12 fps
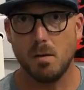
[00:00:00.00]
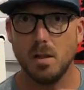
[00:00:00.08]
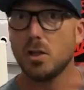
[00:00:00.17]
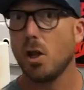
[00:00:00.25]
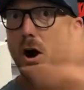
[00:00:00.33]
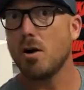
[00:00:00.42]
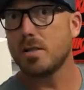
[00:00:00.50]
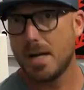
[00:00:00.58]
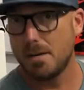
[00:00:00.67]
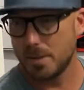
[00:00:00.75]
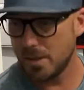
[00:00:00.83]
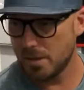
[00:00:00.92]
Long
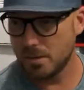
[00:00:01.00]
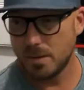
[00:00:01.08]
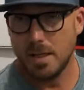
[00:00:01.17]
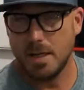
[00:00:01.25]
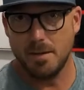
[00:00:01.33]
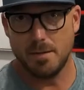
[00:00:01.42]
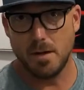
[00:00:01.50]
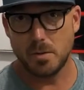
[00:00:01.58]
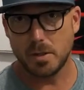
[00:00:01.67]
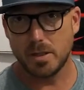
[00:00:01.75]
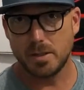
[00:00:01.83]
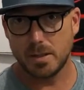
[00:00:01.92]
time ago, there
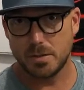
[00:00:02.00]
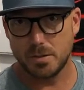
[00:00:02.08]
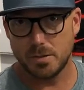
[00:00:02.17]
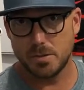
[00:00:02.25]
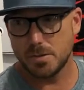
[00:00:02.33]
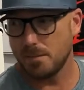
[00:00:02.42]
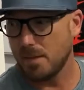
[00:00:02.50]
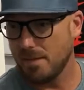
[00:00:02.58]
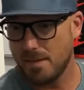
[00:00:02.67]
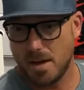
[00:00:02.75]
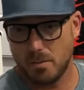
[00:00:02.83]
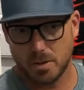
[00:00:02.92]
were collectors
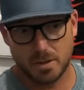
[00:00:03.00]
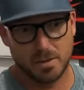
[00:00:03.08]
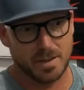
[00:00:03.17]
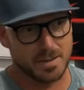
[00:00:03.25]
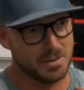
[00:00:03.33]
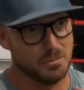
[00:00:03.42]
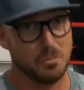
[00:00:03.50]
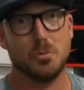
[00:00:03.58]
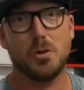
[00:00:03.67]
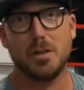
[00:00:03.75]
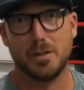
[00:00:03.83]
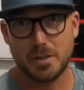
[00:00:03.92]
that were collecting
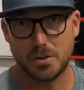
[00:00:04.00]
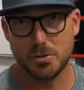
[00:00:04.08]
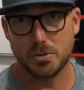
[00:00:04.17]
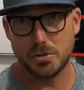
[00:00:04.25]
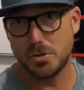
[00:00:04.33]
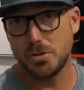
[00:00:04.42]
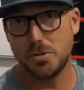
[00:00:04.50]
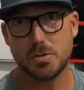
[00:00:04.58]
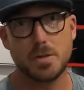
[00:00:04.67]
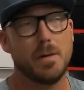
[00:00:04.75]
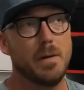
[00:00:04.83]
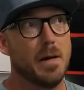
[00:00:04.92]
really cool
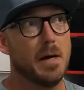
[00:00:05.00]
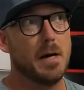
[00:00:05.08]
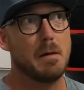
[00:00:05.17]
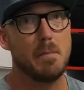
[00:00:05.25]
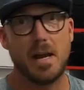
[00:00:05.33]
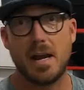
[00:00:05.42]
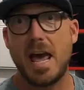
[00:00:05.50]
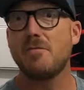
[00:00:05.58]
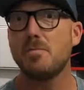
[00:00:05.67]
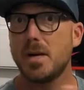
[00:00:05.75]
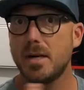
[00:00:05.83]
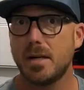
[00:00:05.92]
shoes and
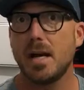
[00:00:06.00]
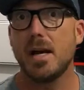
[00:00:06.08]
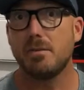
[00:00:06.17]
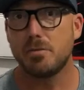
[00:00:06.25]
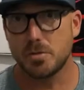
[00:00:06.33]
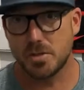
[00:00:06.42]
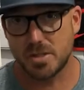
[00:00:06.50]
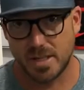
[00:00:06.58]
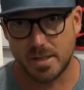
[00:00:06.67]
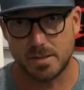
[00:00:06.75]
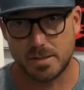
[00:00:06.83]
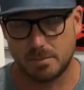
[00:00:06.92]
have been ever
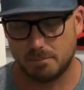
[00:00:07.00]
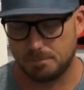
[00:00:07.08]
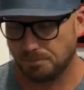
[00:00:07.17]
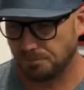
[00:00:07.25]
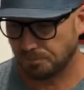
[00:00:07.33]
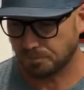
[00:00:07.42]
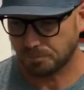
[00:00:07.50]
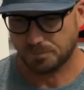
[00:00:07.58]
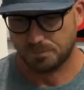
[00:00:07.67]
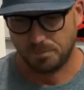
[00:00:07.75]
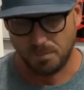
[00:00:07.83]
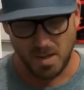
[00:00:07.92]
since.
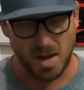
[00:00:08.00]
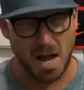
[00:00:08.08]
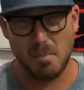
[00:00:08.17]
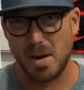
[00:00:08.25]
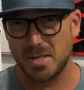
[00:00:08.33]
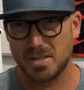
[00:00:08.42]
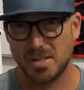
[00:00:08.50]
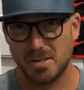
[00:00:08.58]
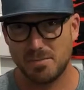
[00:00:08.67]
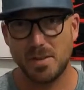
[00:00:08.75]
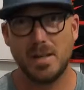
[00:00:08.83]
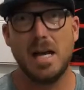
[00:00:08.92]
I
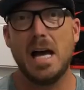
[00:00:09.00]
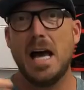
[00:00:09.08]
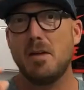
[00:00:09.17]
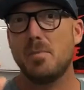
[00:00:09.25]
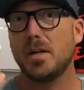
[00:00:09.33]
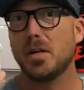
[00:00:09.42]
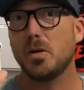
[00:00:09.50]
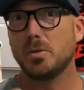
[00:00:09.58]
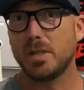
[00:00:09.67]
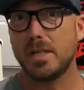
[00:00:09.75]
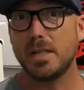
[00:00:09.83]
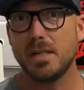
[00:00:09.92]
myself have been
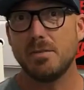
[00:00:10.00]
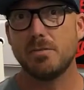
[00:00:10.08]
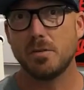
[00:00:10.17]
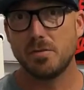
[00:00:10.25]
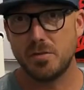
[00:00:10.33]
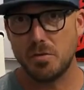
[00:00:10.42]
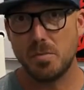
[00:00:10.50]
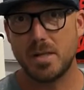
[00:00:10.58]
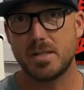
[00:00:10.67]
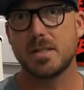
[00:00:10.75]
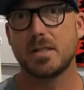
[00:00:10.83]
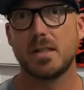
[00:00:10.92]
only for a few
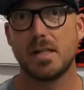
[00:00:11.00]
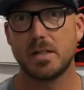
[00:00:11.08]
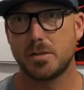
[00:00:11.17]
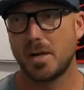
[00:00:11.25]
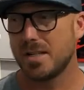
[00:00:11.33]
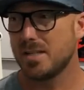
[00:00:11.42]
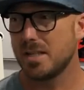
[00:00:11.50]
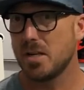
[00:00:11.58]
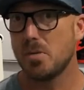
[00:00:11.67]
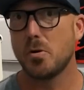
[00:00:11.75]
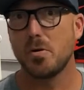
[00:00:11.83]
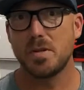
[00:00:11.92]
months a collector. I'd say
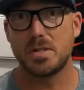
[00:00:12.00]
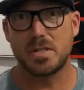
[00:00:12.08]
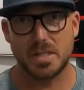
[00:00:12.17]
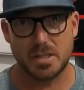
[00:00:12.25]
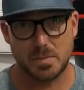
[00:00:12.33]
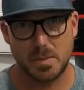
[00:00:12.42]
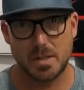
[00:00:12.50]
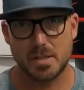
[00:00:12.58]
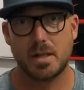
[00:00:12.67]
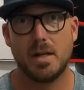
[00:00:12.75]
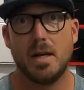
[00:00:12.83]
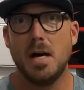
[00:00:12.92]
no more than 6 months.
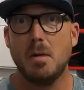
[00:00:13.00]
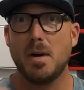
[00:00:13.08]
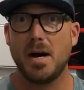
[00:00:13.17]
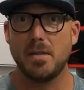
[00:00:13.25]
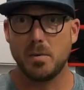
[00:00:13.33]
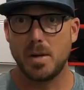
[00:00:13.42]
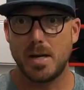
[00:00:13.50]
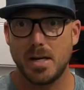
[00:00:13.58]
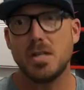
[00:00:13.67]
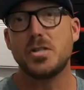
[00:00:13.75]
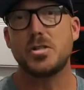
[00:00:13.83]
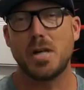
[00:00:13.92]
By the way,
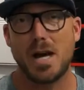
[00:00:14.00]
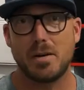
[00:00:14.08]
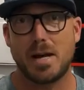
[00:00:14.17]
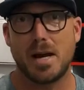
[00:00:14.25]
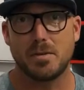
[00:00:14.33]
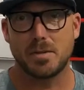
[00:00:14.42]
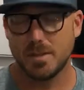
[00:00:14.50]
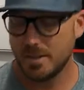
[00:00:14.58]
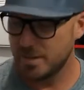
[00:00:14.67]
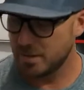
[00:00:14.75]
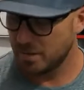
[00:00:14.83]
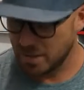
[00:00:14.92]
shout out
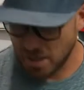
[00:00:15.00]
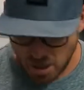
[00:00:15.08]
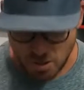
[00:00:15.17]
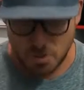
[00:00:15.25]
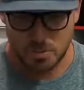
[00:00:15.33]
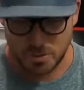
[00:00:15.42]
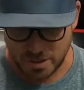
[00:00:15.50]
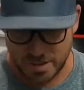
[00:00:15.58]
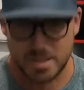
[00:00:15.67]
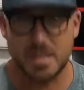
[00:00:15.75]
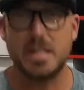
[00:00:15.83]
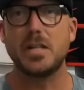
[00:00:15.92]
to the OG
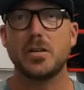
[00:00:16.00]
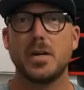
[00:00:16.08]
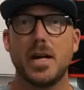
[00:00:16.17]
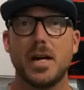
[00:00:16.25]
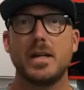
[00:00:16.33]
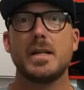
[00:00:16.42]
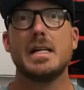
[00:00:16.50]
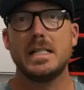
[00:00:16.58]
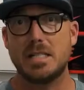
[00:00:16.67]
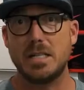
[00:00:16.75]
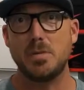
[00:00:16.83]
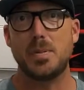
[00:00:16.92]
sneakerhead,
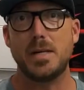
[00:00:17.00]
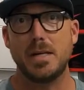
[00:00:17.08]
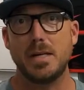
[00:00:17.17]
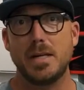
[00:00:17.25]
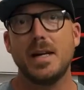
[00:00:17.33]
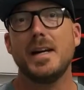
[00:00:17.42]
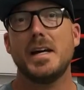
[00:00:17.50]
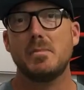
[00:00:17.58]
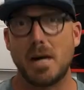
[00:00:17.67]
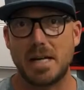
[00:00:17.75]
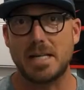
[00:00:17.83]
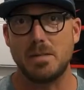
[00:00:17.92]
DP and
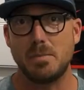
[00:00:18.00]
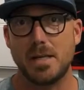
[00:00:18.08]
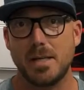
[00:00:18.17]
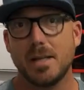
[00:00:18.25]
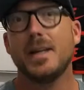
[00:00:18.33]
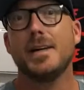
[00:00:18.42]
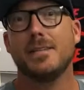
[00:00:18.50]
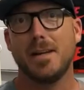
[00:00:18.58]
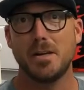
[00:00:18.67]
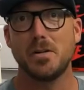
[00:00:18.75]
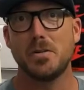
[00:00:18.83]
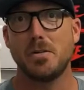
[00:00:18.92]
Mikey B.
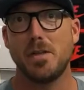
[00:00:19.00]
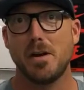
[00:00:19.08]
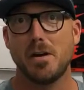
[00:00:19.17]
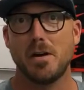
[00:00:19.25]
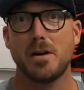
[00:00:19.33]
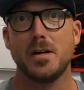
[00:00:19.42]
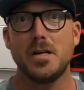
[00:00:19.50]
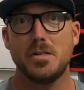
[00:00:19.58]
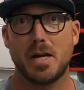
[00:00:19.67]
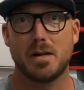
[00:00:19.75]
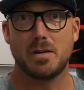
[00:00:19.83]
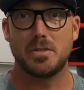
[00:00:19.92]
They know who they are.
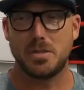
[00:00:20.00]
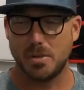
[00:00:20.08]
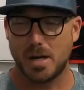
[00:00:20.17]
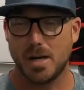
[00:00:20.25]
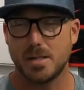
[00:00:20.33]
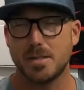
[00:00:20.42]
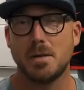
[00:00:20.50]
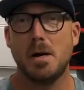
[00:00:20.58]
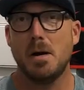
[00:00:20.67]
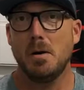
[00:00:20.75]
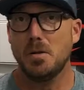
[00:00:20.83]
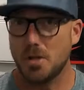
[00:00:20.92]
Shout out to you guys.
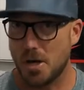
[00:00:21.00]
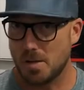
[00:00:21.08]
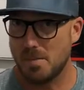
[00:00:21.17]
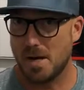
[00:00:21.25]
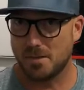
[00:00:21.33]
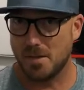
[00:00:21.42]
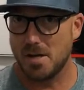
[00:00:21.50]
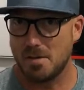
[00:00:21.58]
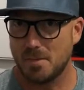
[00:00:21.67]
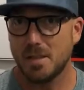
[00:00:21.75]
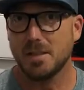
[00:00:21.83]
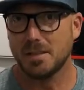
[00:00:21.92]
Talk about
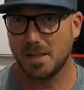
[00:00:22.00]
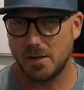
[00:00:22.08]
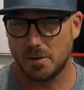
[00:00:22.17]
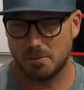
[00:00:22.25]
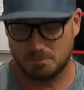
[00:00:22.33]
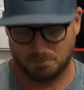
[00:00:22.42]
them later.